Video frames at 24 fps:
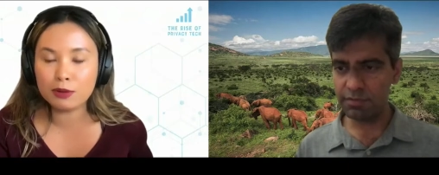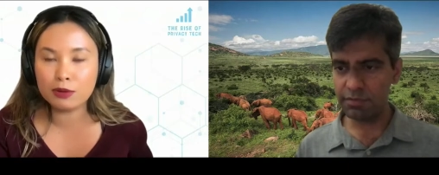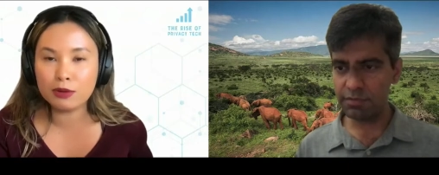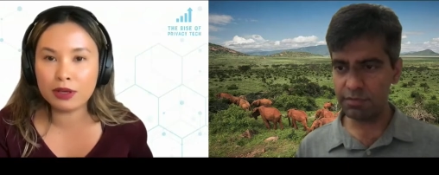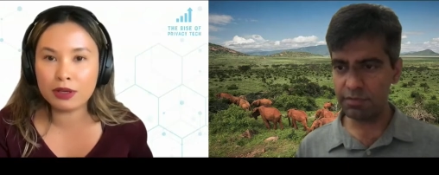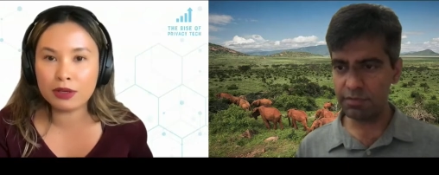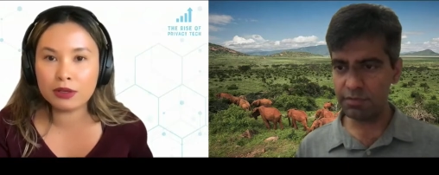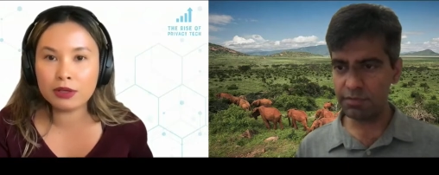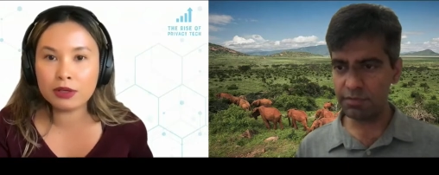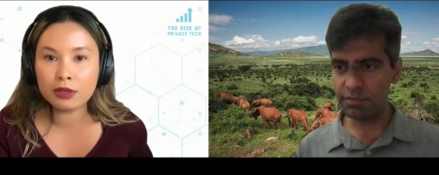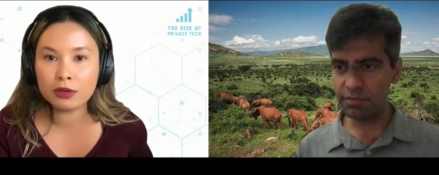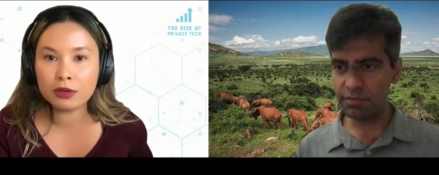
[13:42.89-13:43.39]

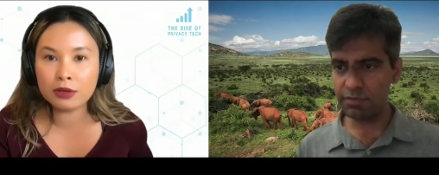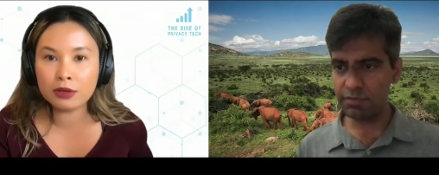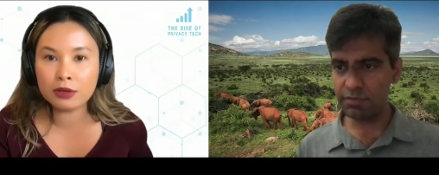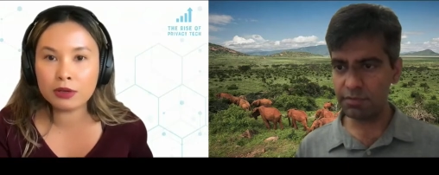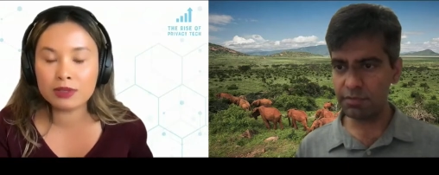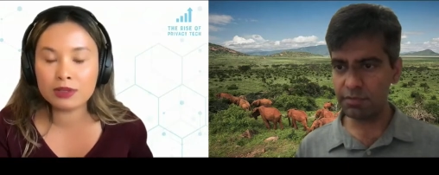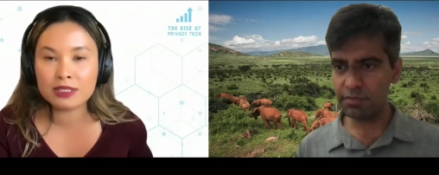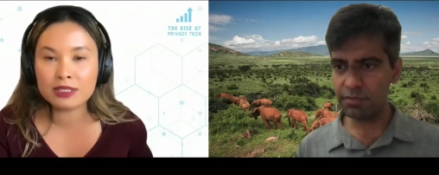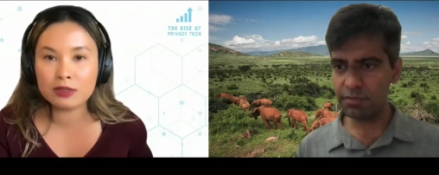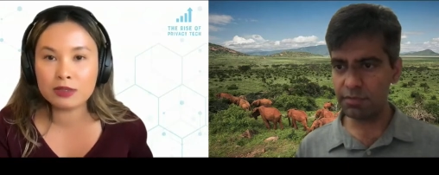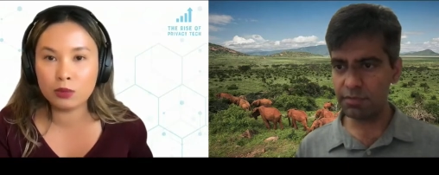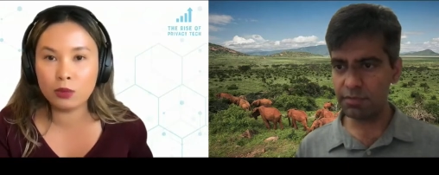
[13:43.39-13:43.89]
Speaker 1: like
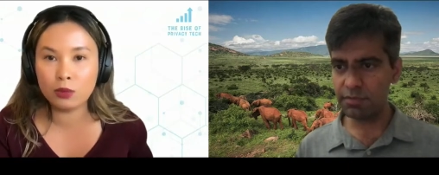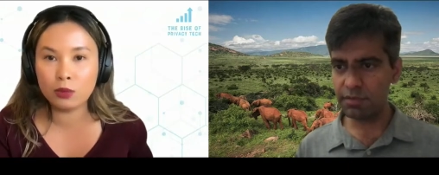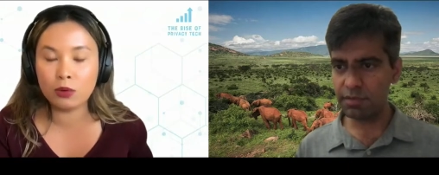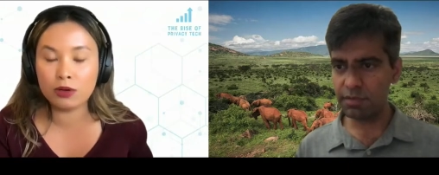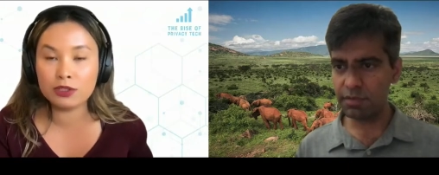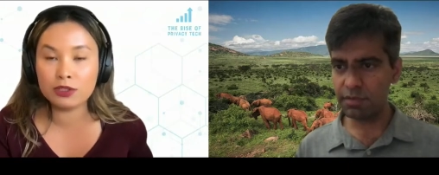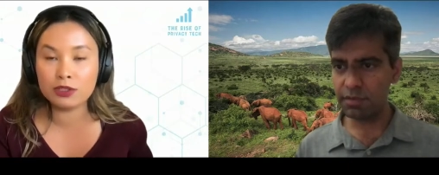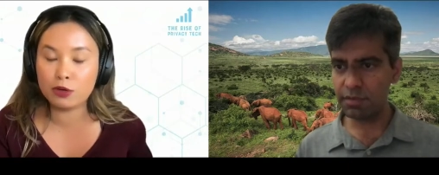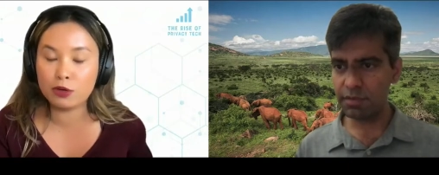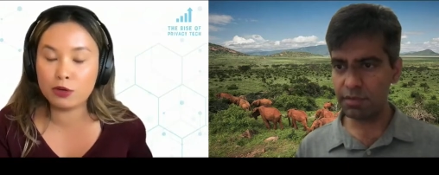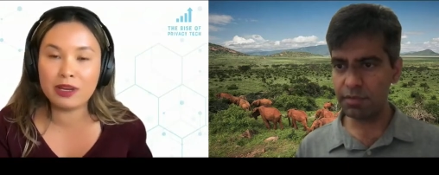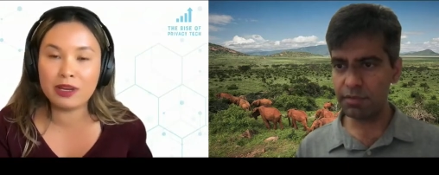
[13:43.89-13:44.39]
you as who
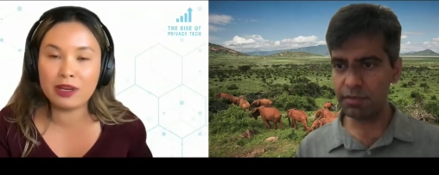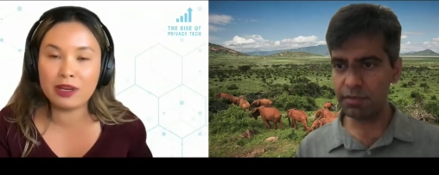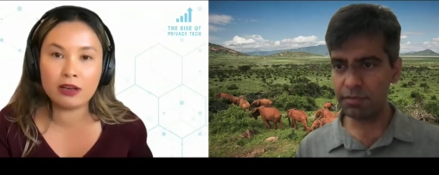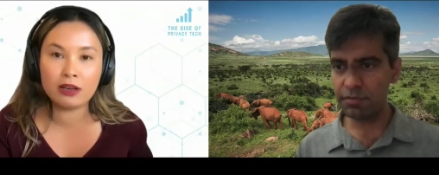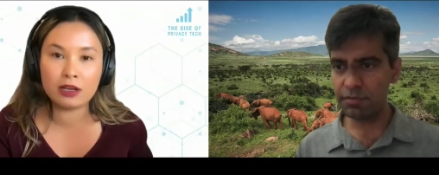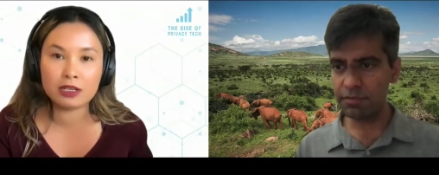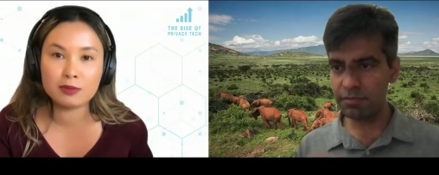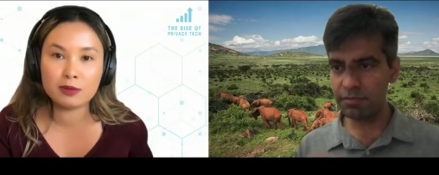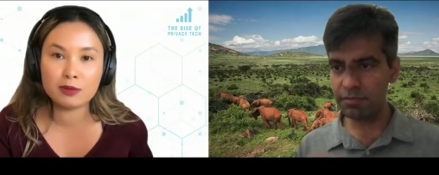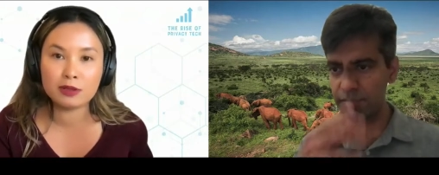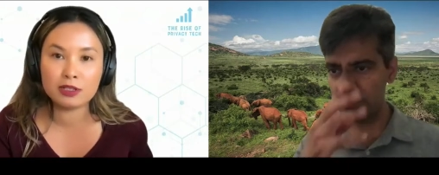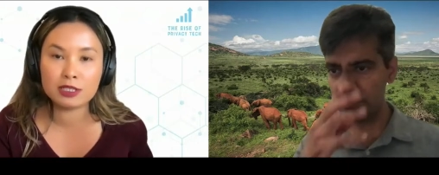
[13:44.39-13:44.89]
are domain
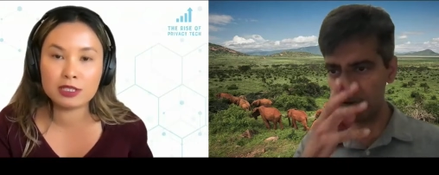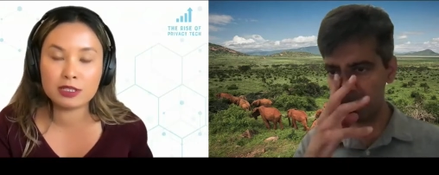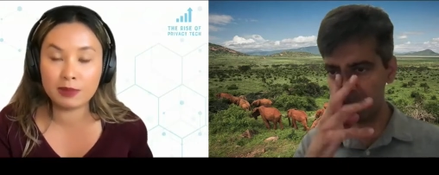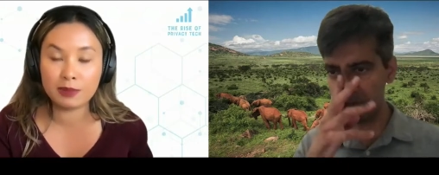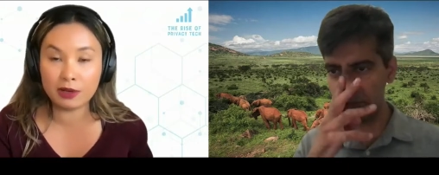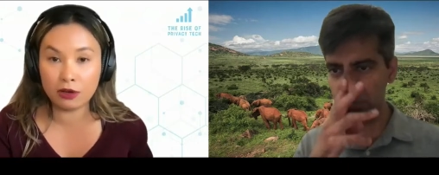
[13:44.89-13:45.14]
experts,